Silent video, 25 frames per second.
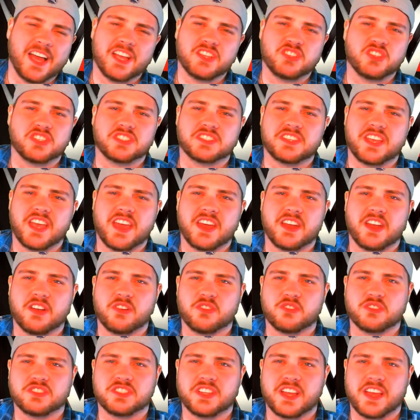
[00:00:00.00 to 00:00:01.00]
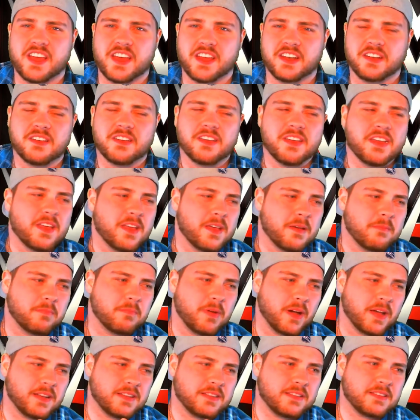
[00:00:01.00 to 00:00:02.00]
I just can't understand.
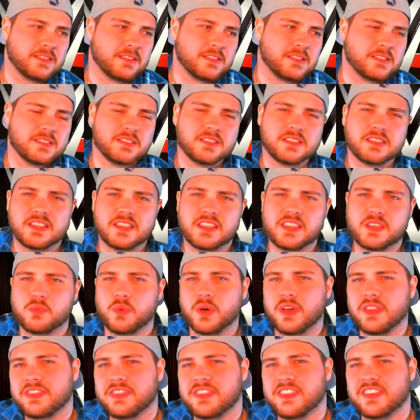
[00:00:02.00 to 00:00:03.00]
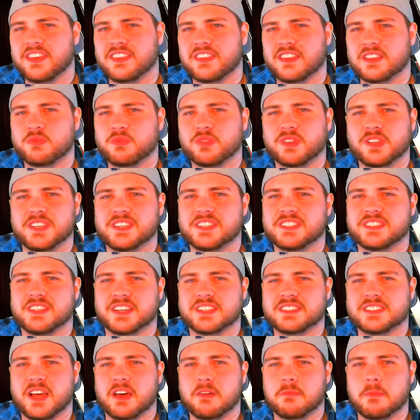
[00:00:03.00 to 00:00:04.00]
But the one thing that really
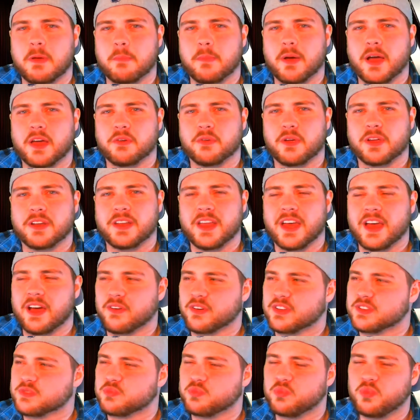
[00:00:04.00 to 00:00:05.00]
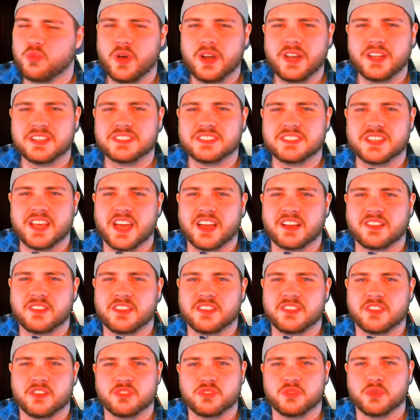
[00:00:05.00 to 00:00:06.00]
sticks out in my mind right now is what
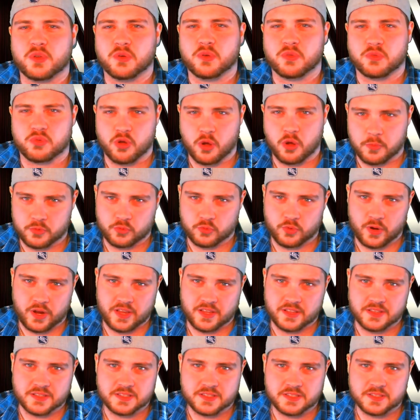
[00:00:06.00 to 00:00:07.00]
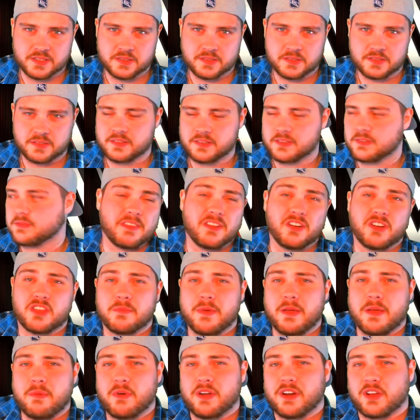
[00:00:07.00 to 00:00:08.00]
exactly they're doing with Roman Reigns. You know, you
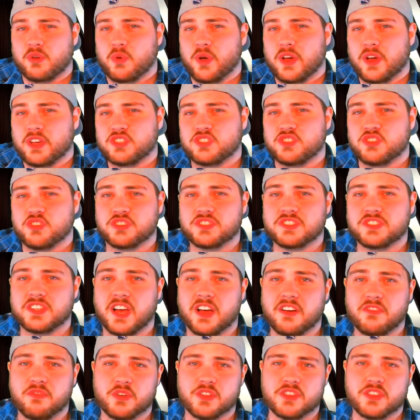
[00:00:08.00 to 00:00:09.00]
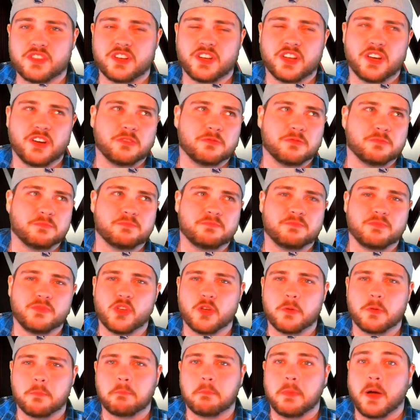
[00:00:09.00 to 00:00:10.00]
might want to question yourself when,
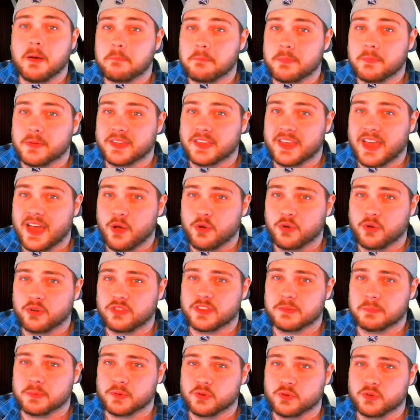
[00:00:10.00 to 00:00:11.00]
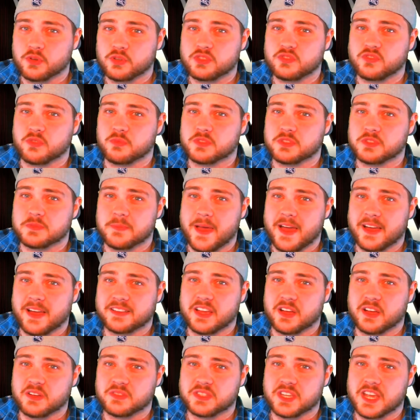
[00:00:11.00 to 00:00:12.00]
you're pumping out the booze from
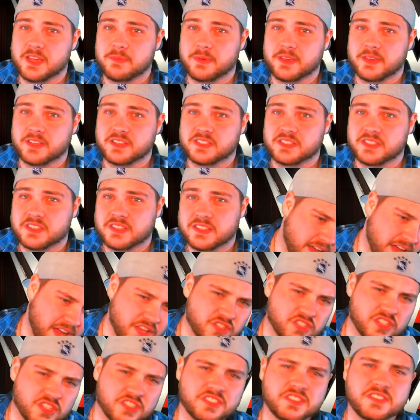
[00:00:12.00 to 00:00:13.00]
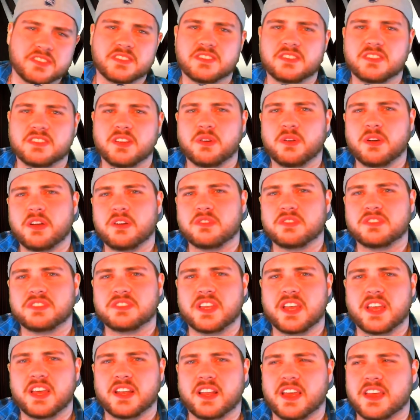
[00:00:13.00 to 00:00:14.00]
SmackDown tapings. I just don't
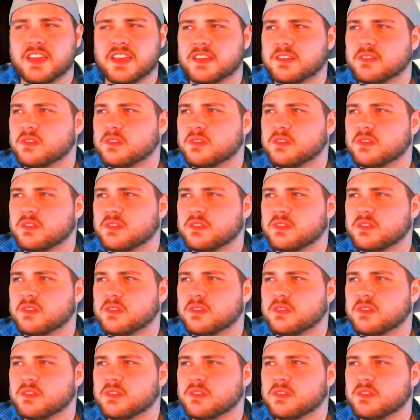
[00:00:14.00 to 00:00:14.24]
understand,